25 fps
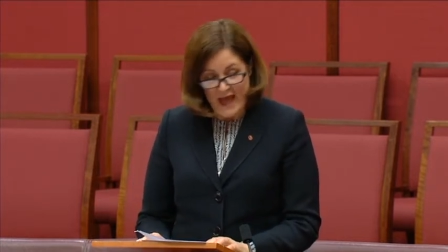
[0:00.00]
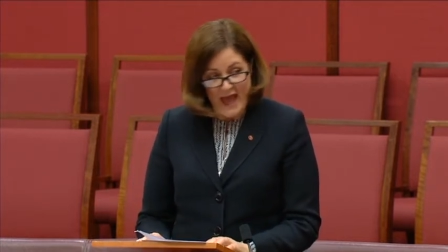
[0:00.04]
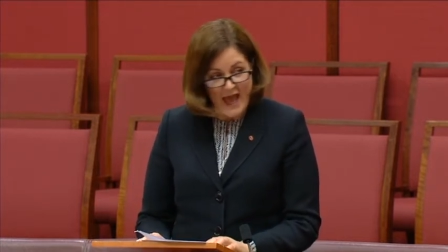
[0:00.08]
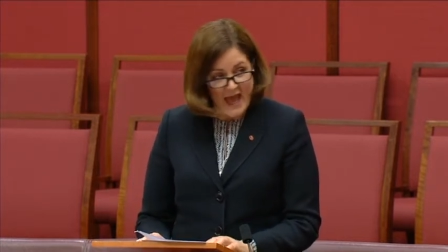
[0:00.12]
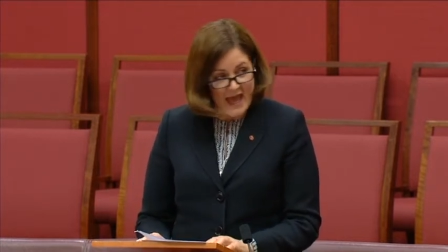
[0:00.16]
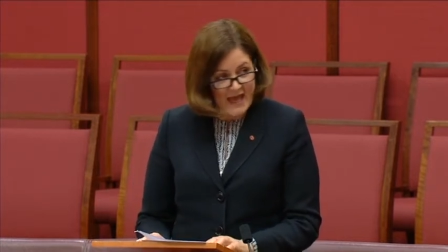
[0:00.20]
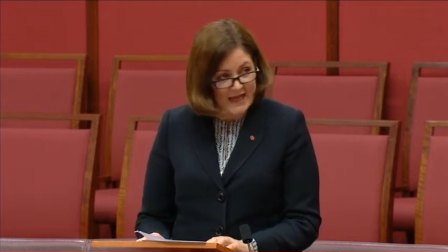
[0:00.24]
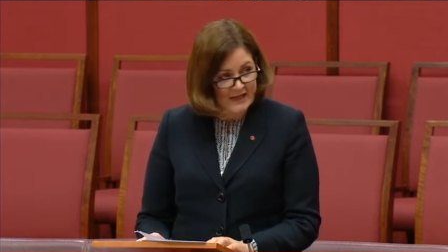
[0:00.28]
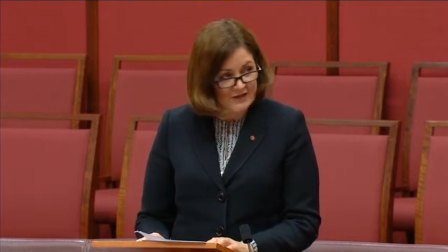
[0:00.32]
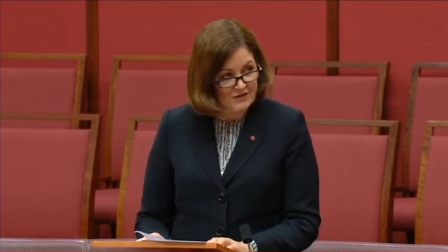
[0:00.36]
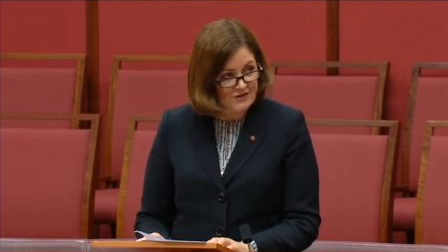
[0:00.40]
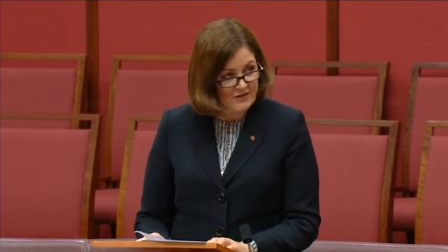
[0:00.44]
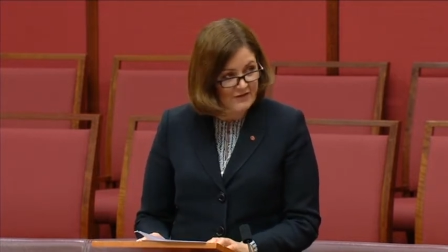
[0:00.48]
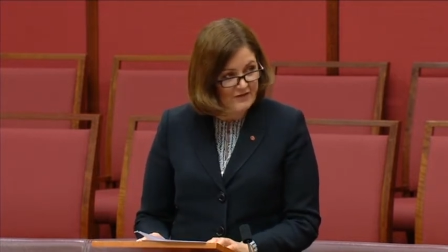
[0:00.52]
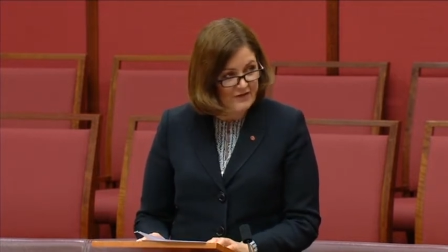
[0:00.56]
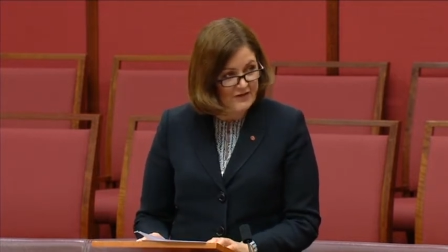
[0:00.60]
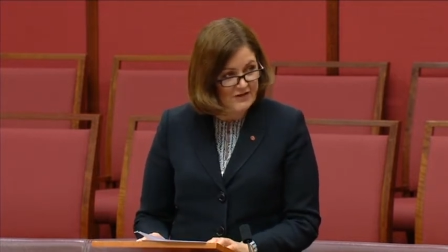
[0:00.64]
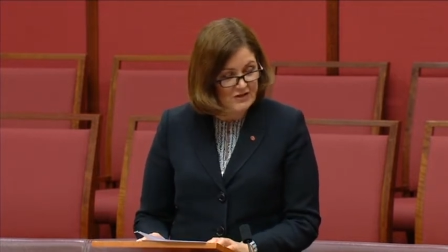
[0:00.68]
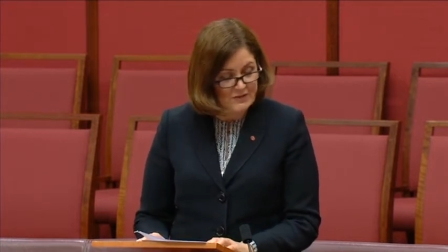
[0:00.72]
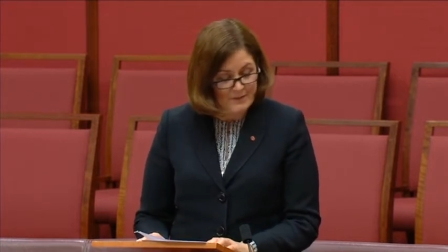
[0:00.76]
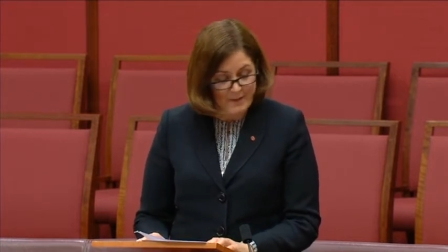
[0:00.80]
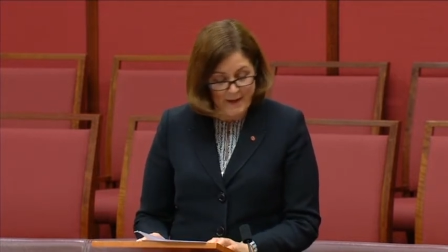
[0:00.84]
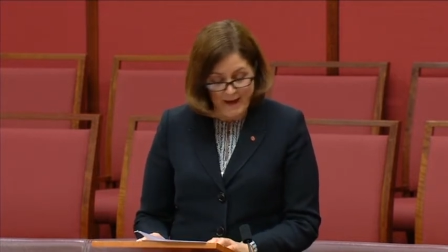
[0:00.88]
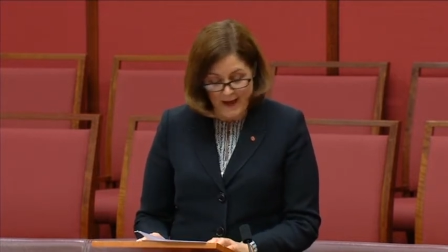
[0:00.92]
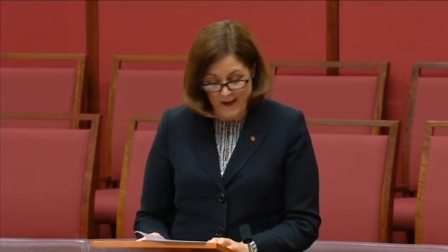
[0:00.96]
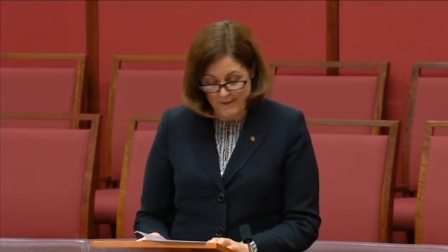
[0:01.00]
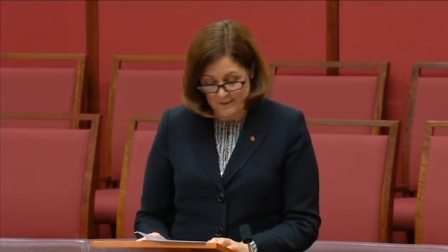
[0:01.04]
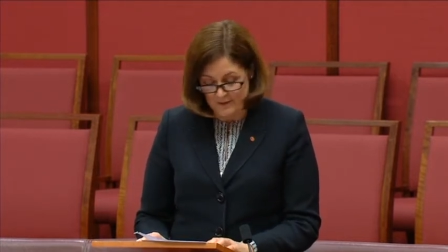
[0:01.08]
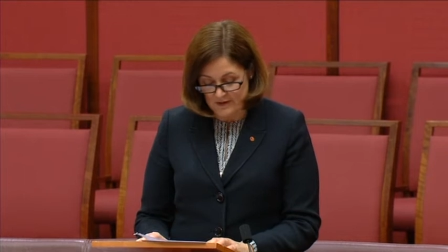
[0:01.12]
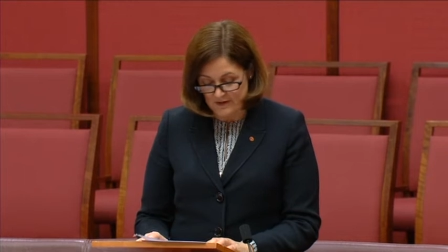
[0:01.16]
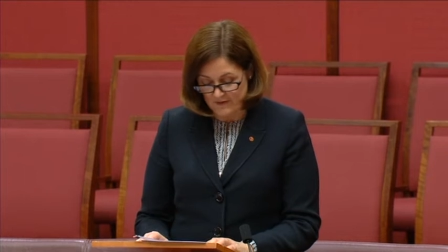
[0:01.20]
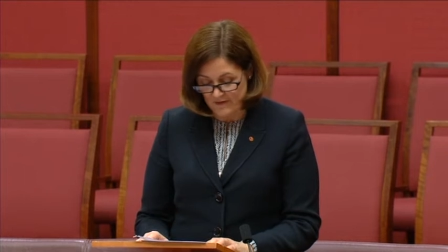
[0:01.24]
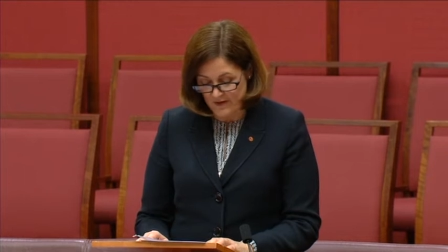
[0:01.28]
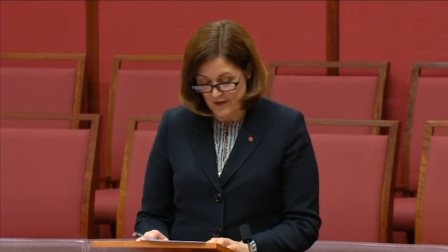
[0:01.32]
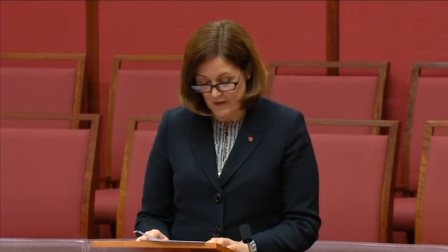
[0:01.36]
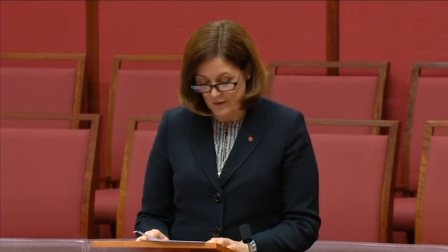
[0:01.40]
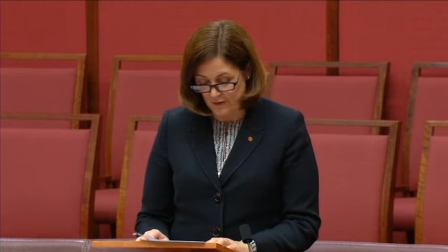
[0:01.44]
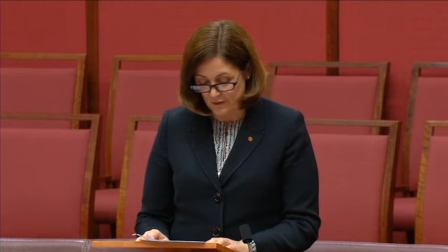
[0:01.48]
and the Department
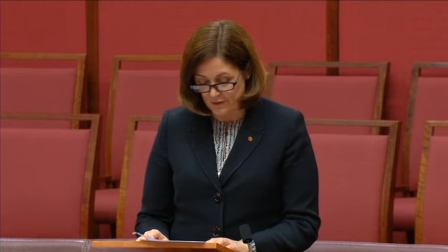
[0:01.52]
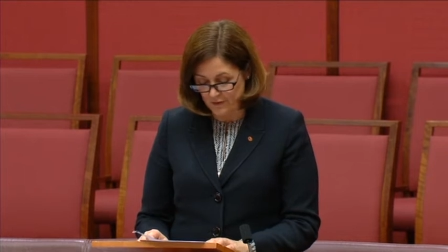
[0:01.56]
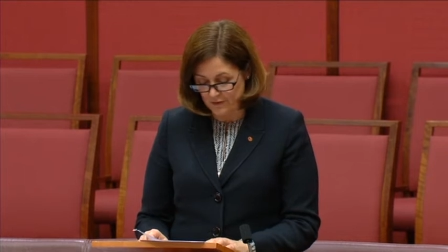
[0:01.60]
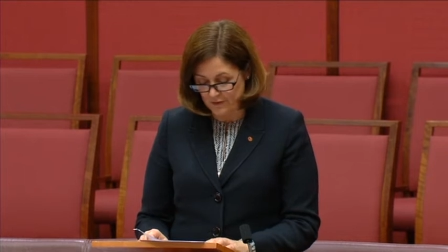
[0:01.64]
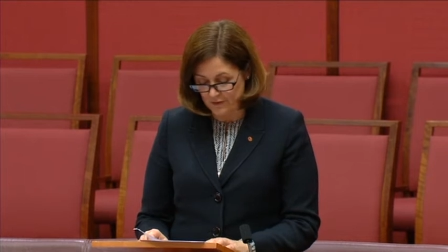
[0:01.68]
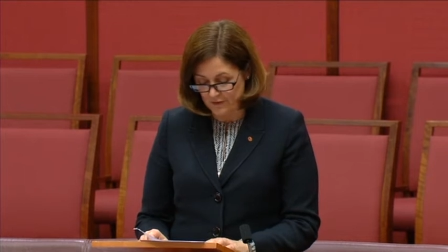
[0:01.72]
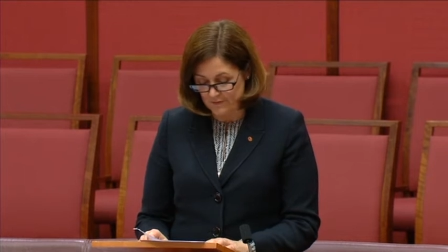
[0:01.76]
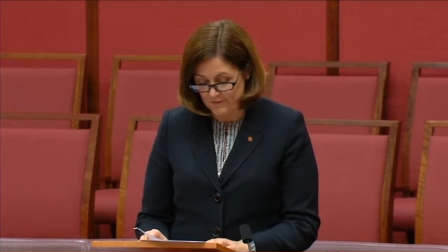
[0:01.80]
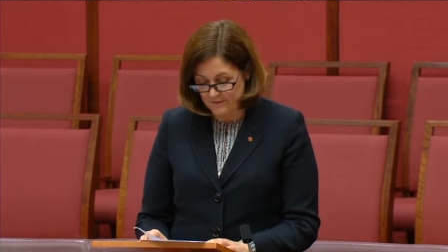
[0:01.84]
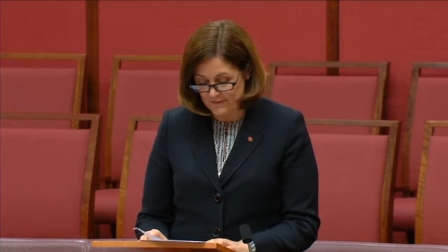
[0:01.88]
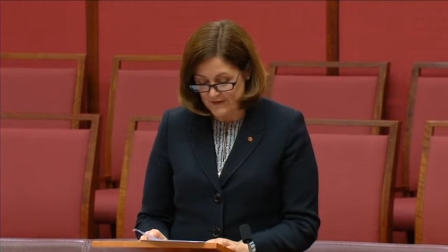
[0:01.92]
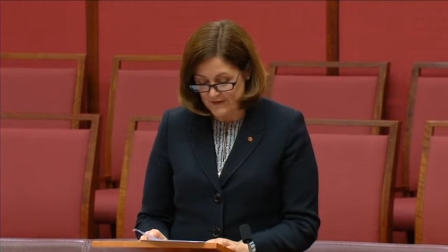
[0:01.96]
of Health.